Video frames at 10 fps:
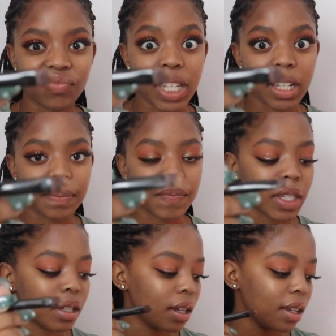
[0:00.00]
Yeah.
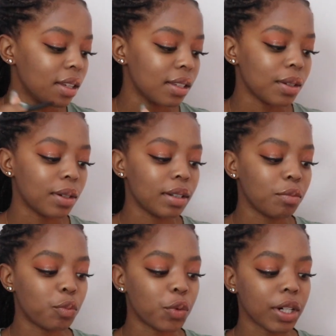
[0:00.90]
So
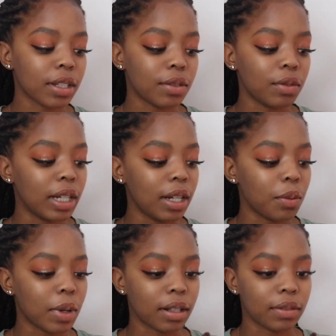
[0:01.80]
it works really
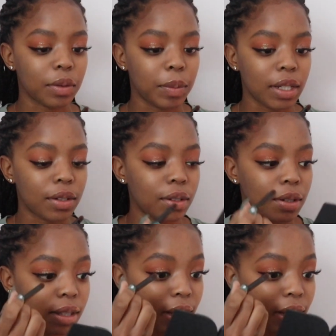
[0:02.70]
well for me to do